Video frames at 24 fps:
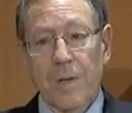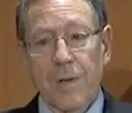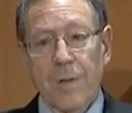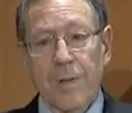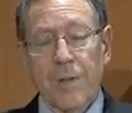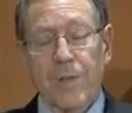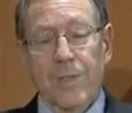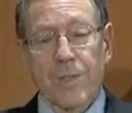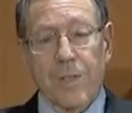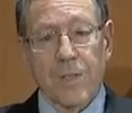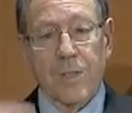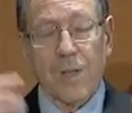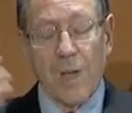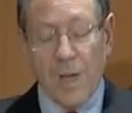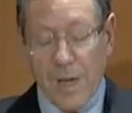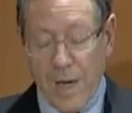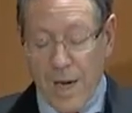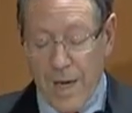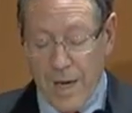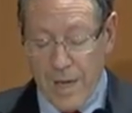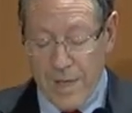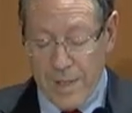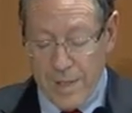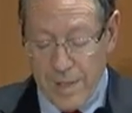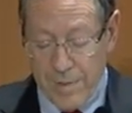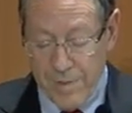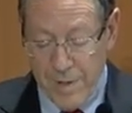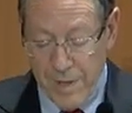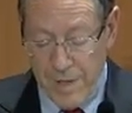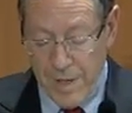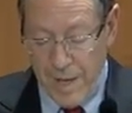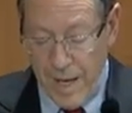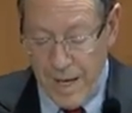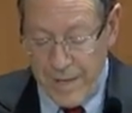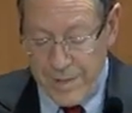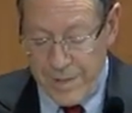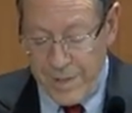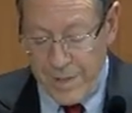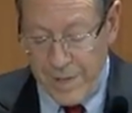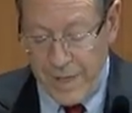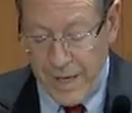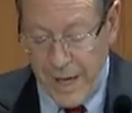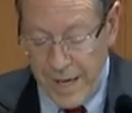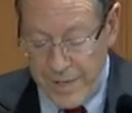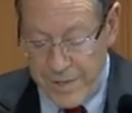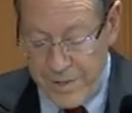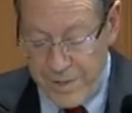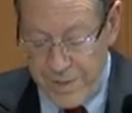this is the kind of
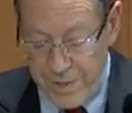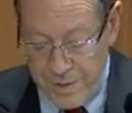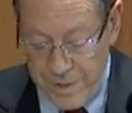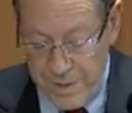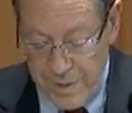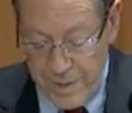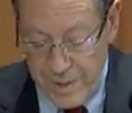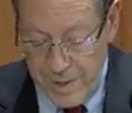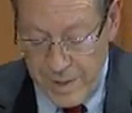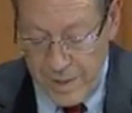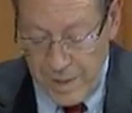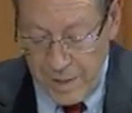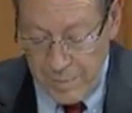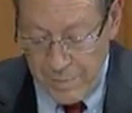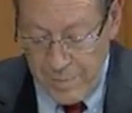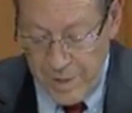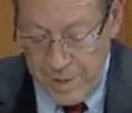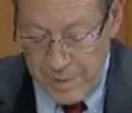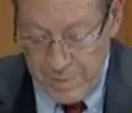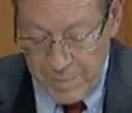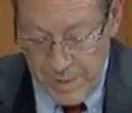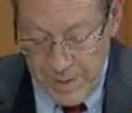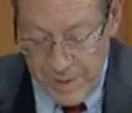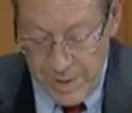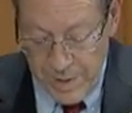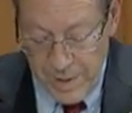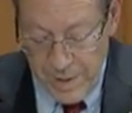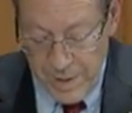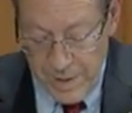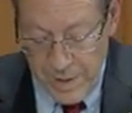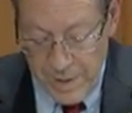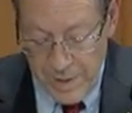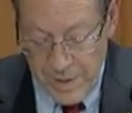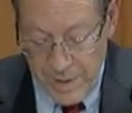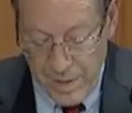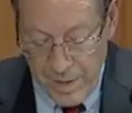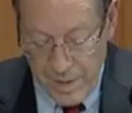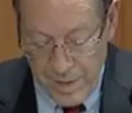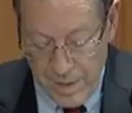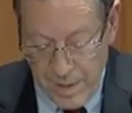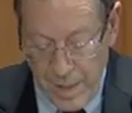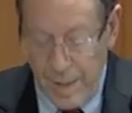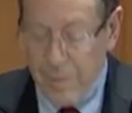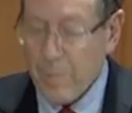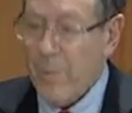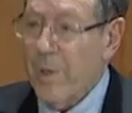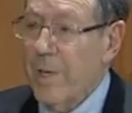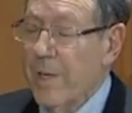educational commitment
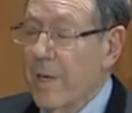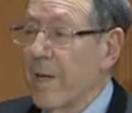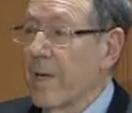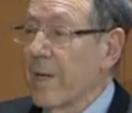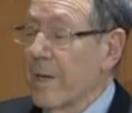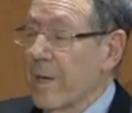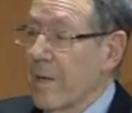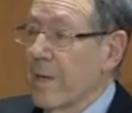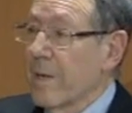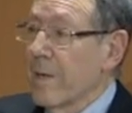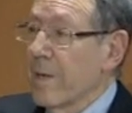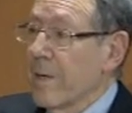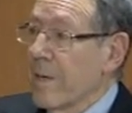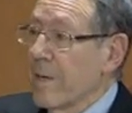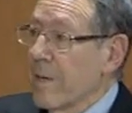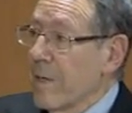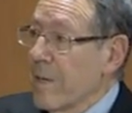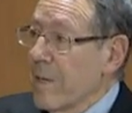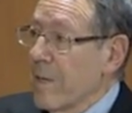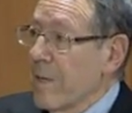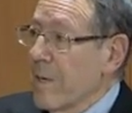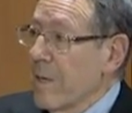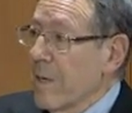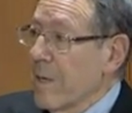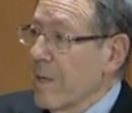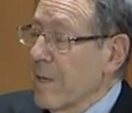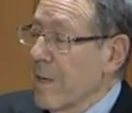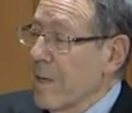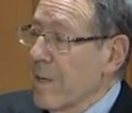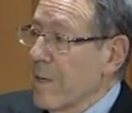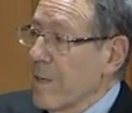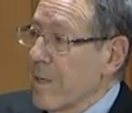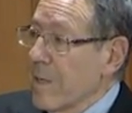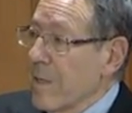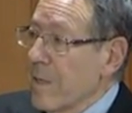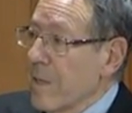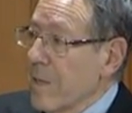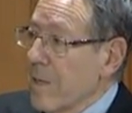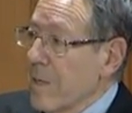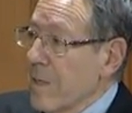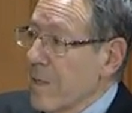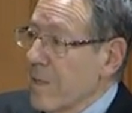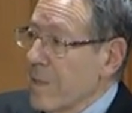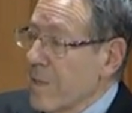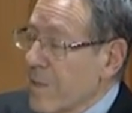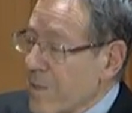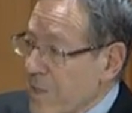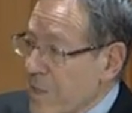that we need
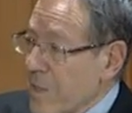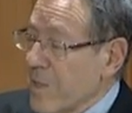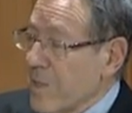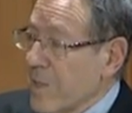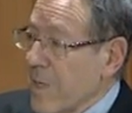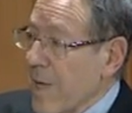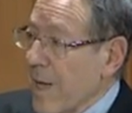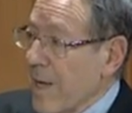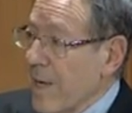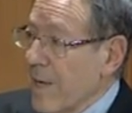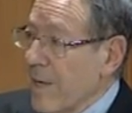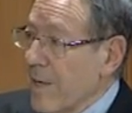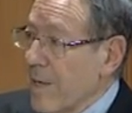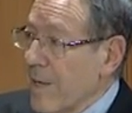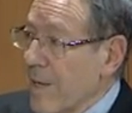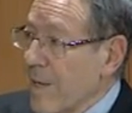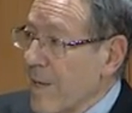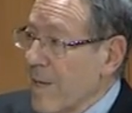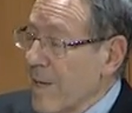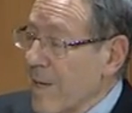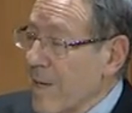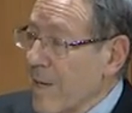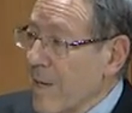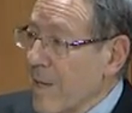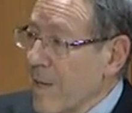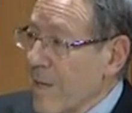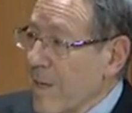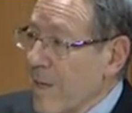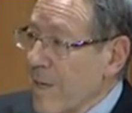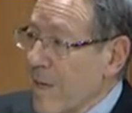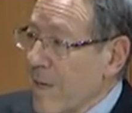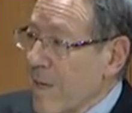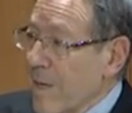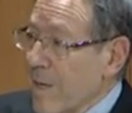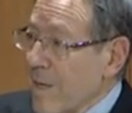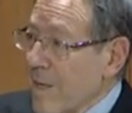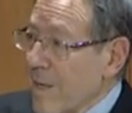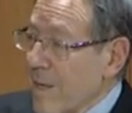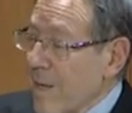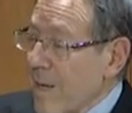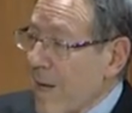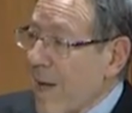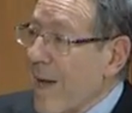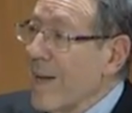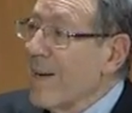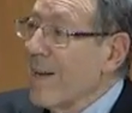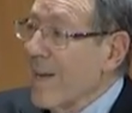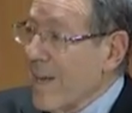to sustain. And